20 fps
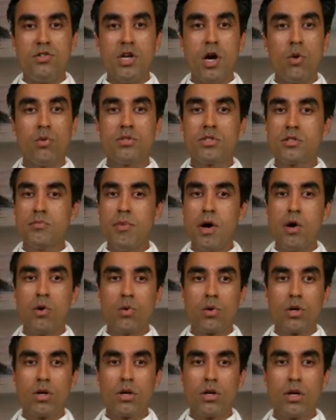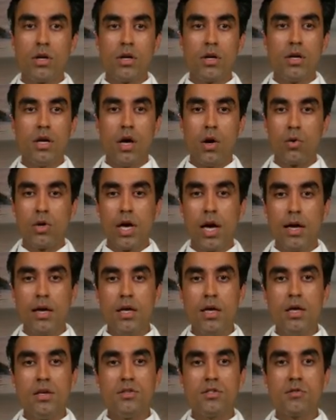Don't smoke.
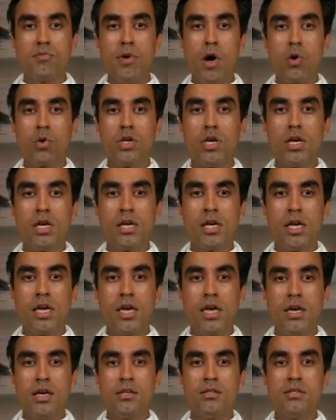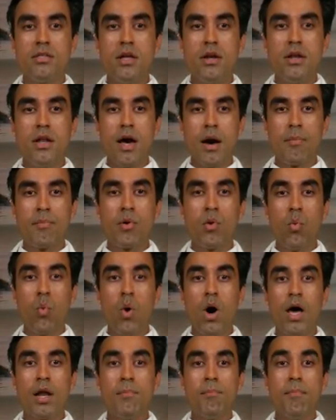Okay, smoking is the number
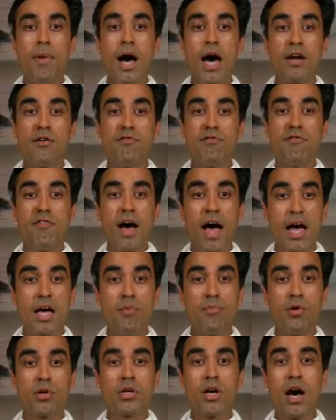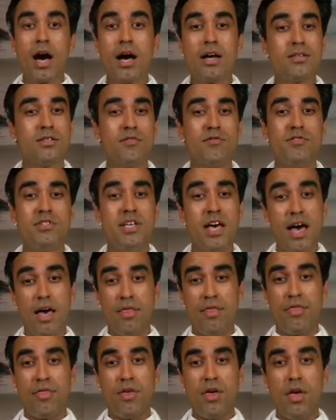one modifiable cause of
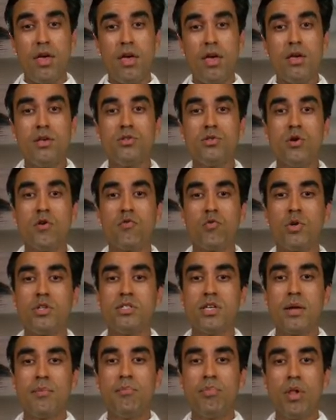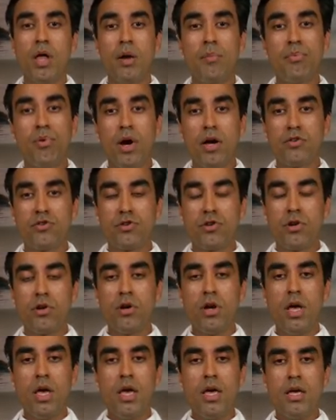death. So if we said blood
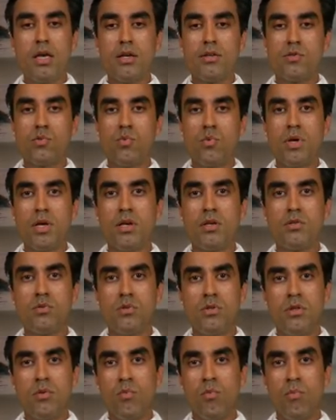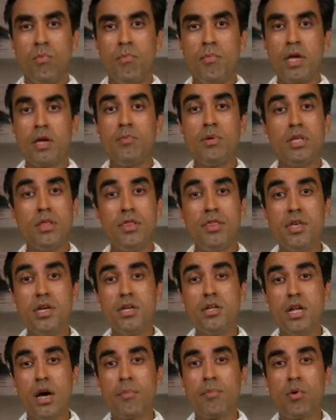pressure is, is maybe
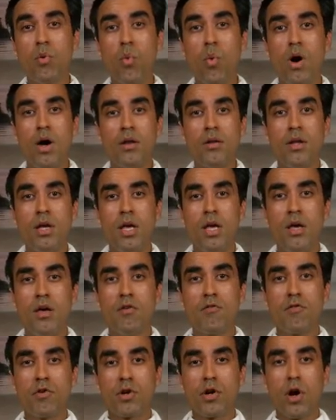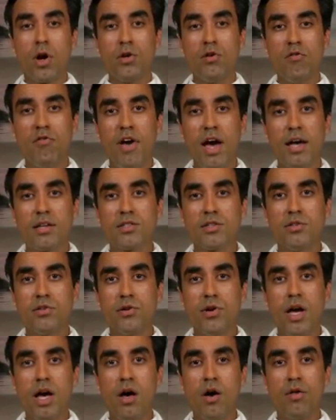the number one for
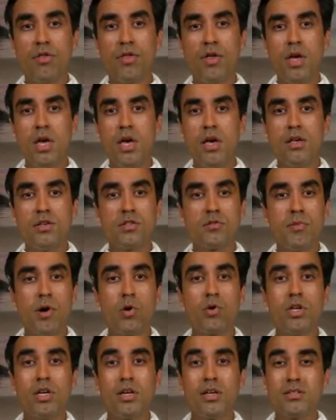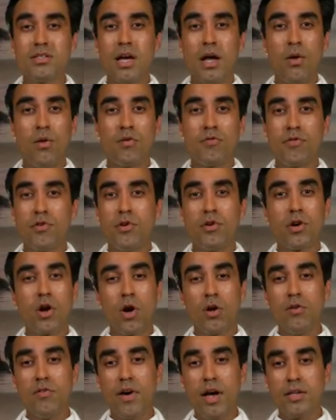cardiovascular health. Smoking is not only for your
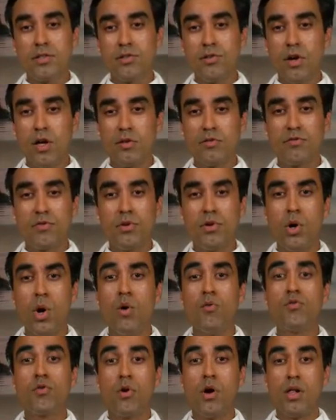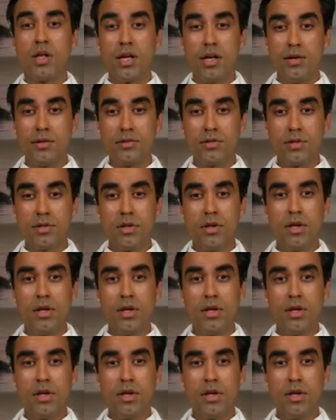cardiovascular health, it's for your overall health.